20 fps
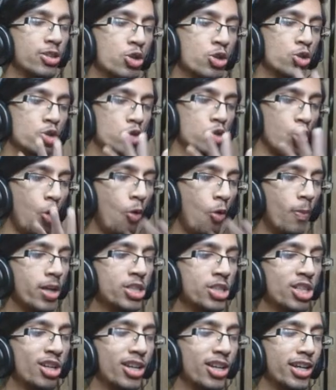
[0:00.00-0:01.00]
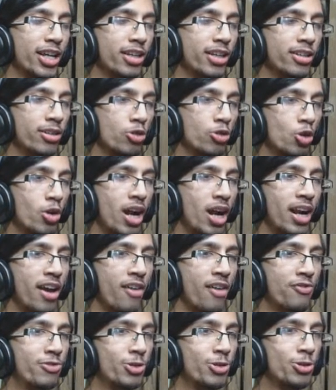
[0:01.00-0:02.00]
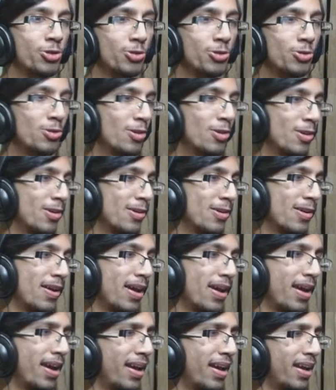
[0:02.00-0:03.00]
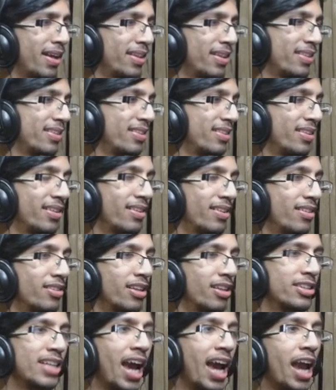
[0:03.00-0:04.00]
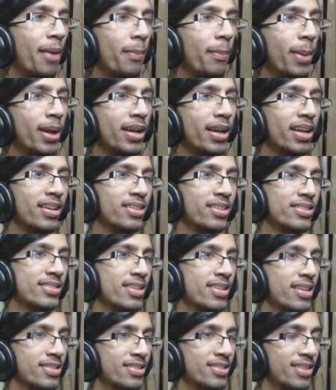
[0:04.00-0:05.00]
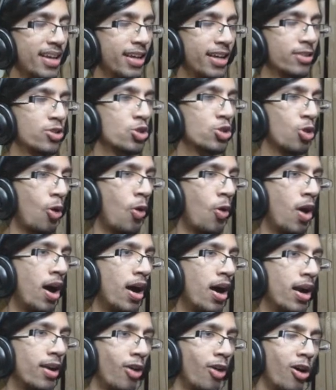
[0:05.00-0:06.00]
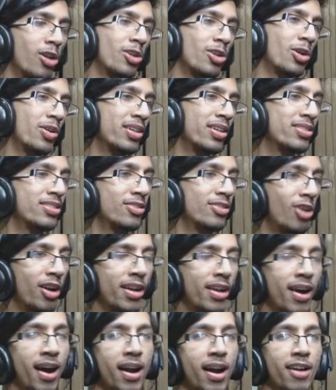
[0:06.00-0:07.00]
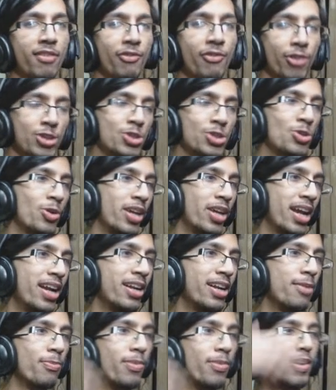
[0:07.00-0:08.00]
so much clicking you gotta have to do, and the timing is just like so hard, although it's not hard once you get it,